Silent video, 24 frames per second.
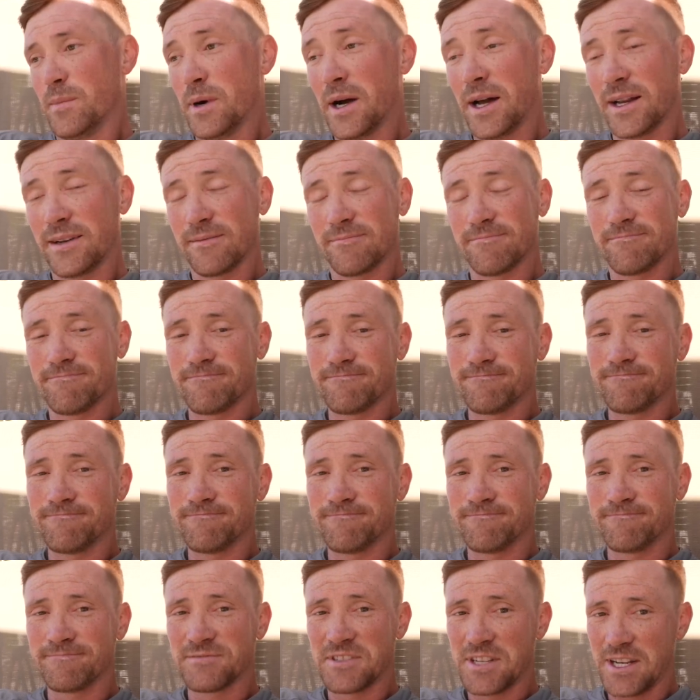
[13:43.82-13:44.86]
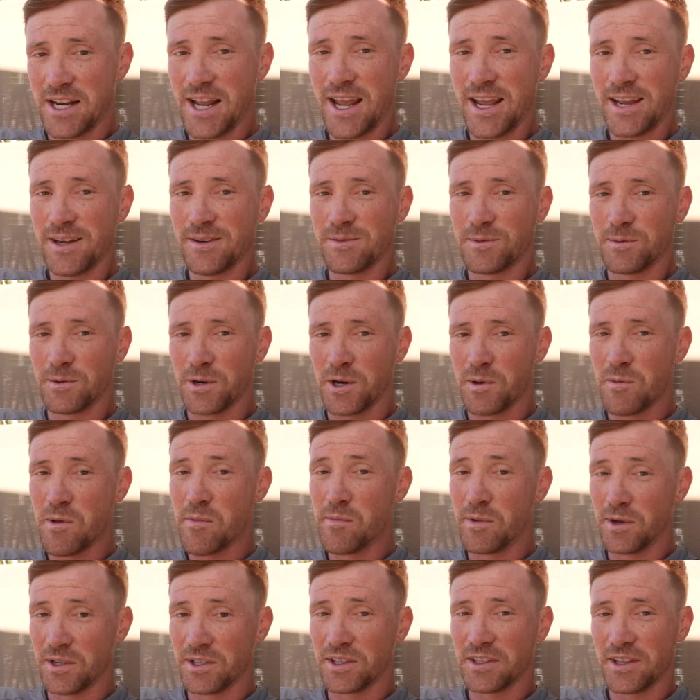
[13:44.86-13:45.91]
But today, we're going to be
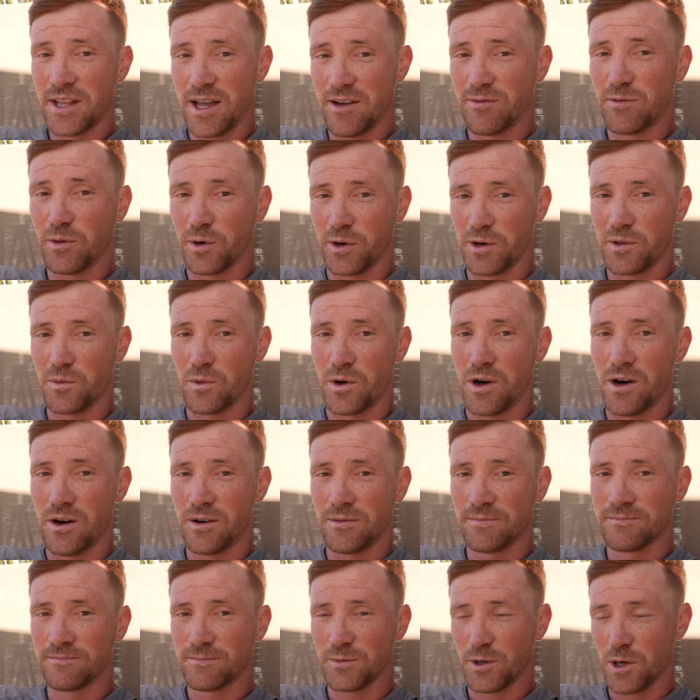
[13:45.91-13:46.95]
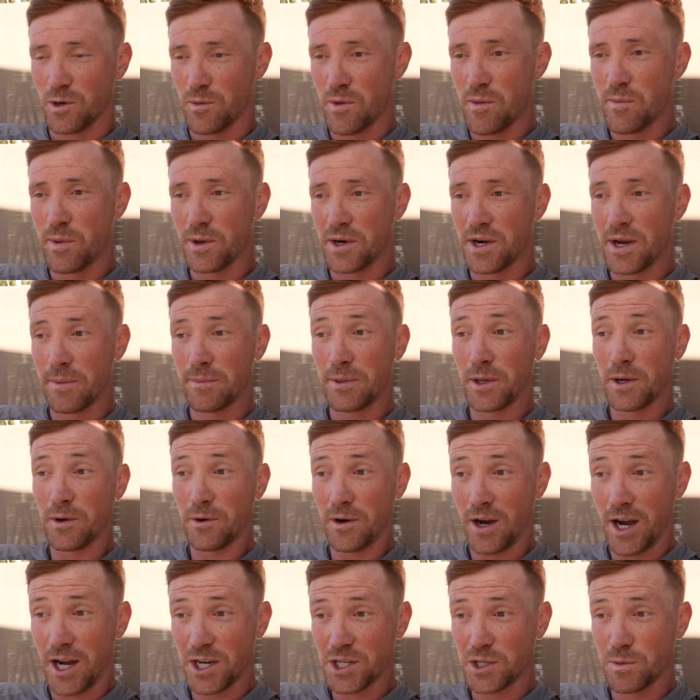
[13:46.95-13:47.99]
building that fourth wall. We're going to be putting up the
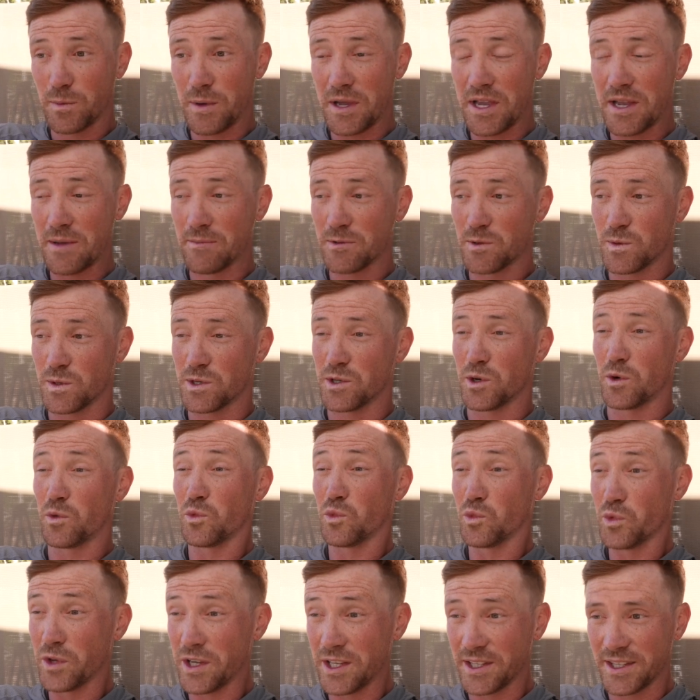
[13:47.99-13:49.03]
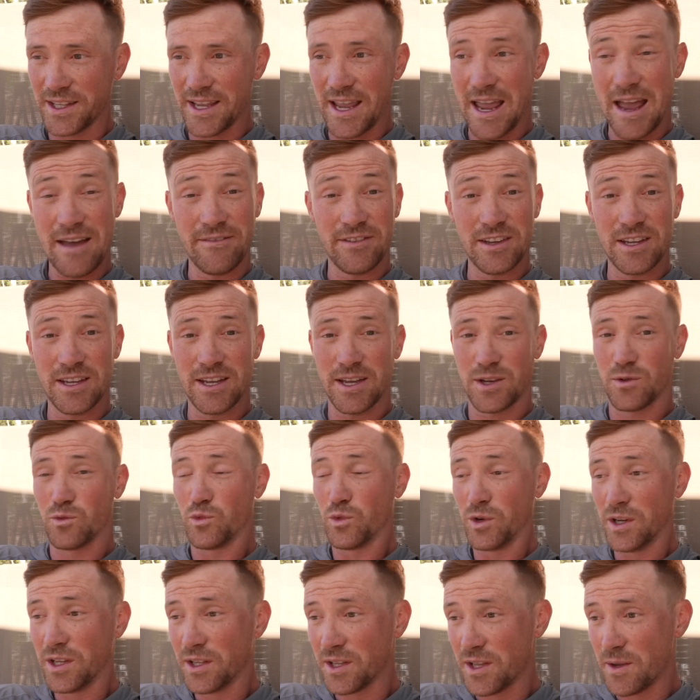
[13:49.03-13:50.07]
garage beams, which are really heavy and
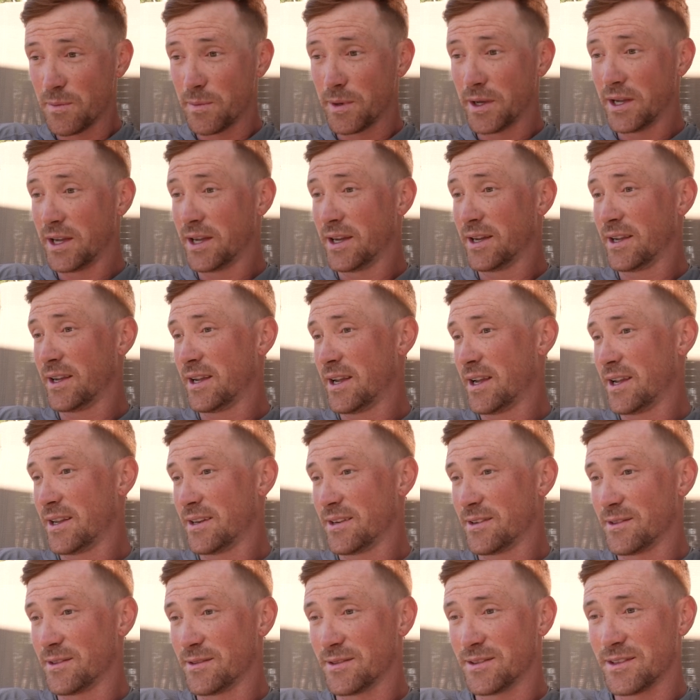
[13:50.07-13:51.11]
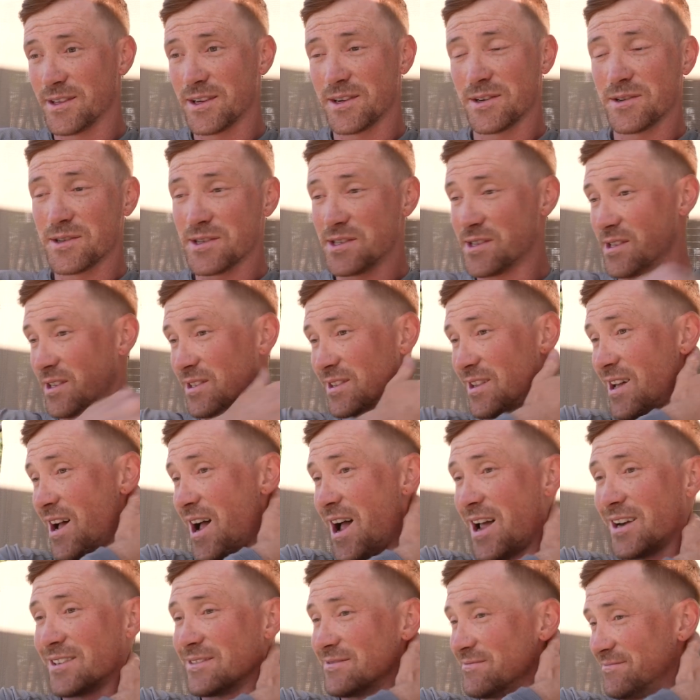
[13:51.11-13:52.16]
really big, and there's a
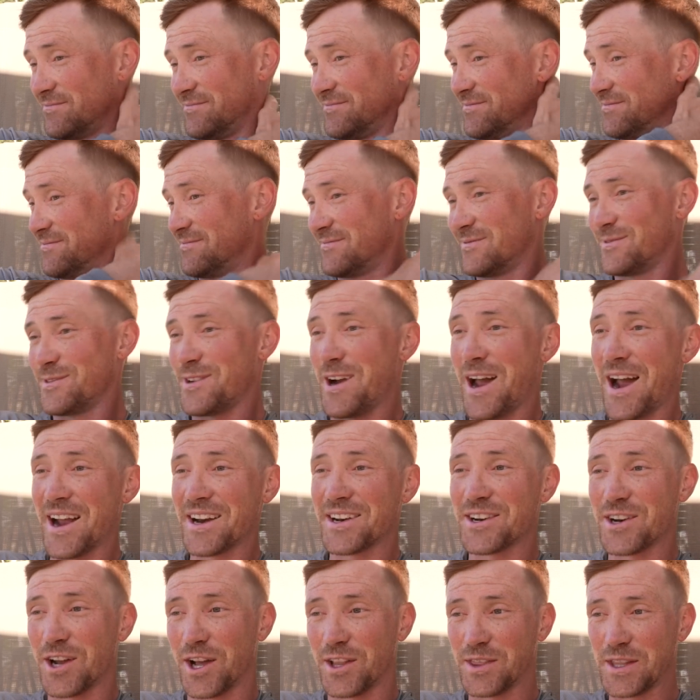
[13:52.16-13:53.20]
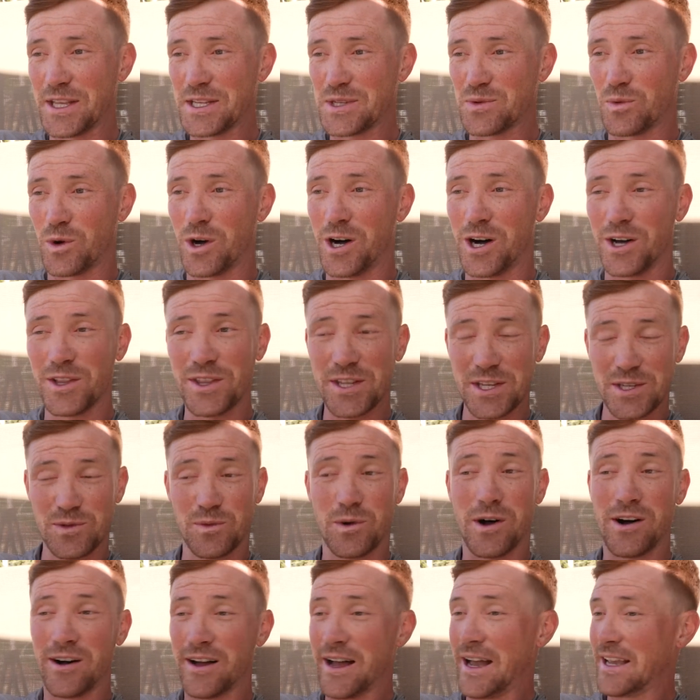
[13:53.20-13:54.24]
lot riding on this wall. This
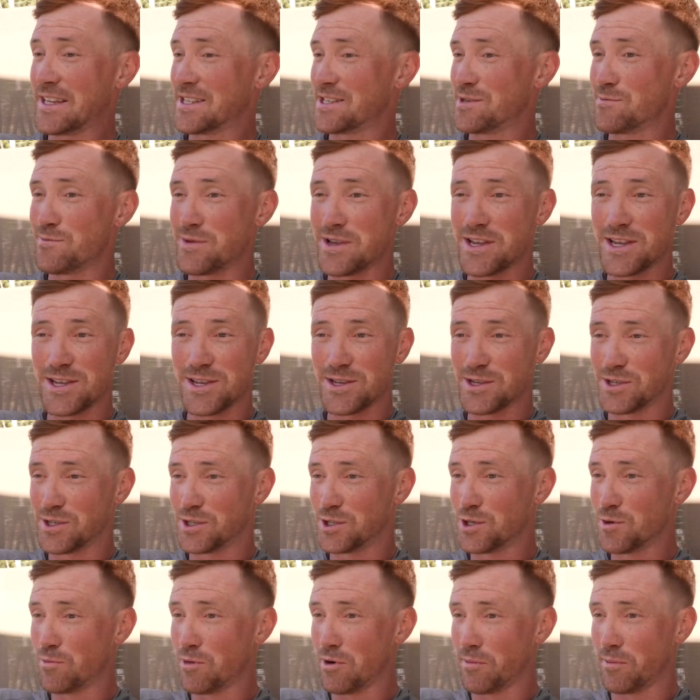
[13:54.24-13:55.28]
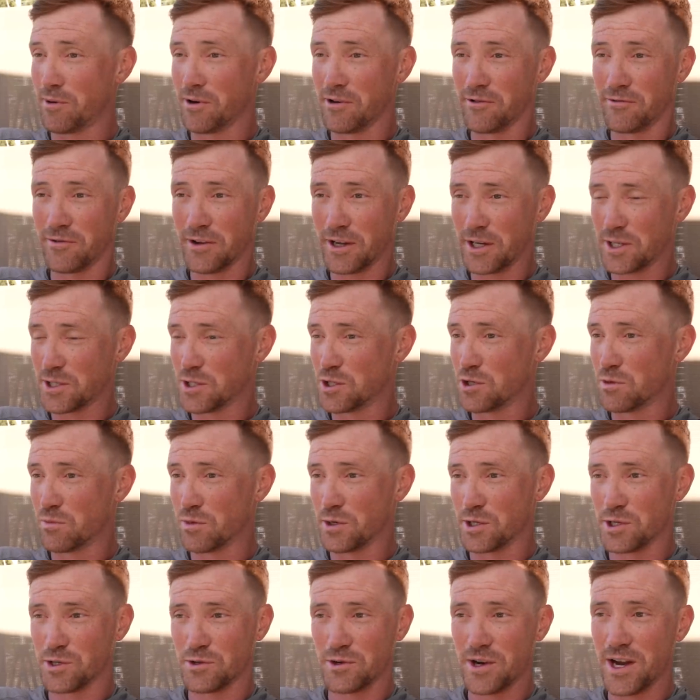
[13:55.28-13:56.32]
wall has to be super perfect,
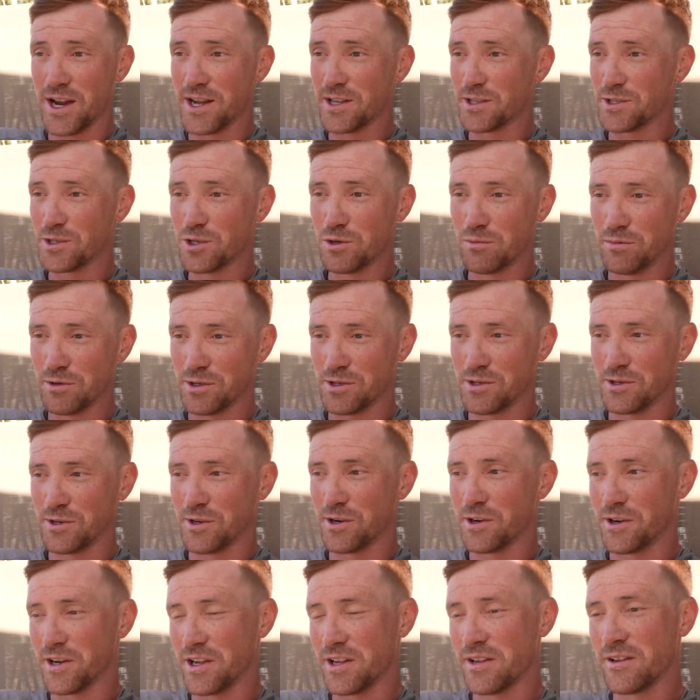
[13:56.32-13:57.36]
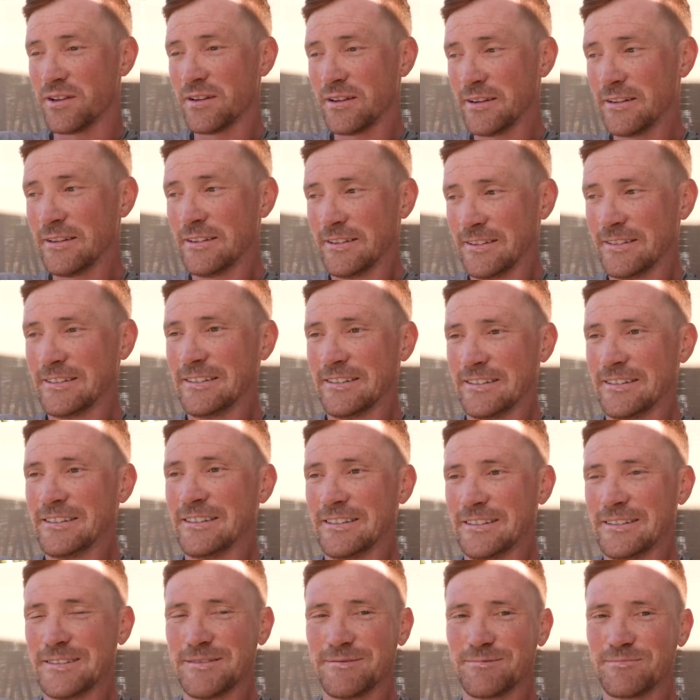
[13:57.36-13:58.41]
super straight, super sturdy.
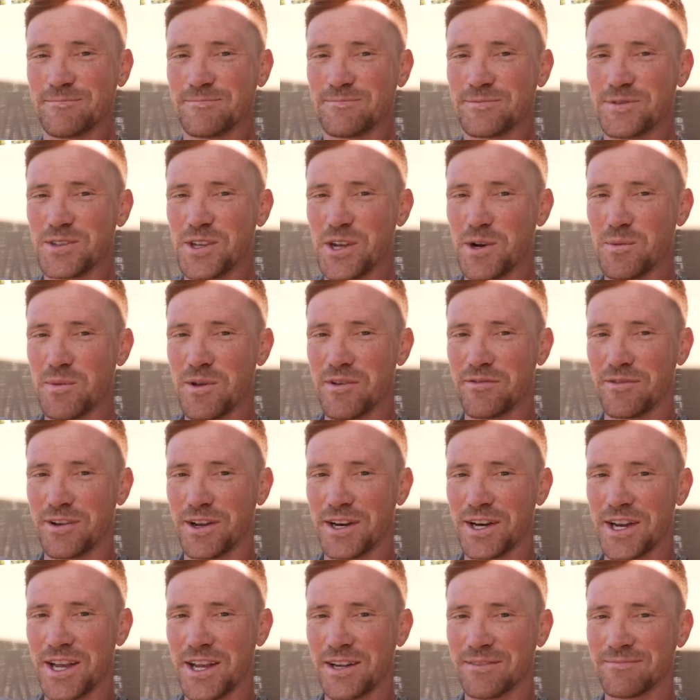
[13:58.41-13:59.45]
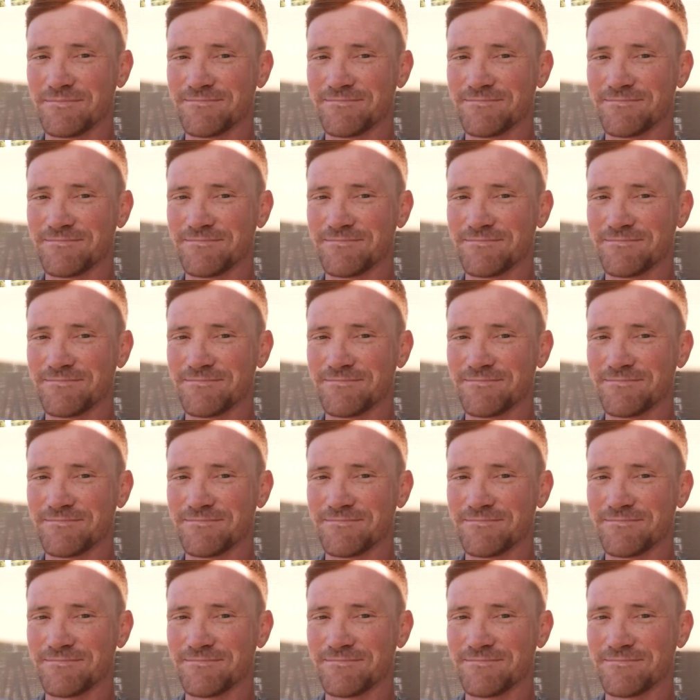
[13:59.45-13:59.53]
It's going to be a fun day.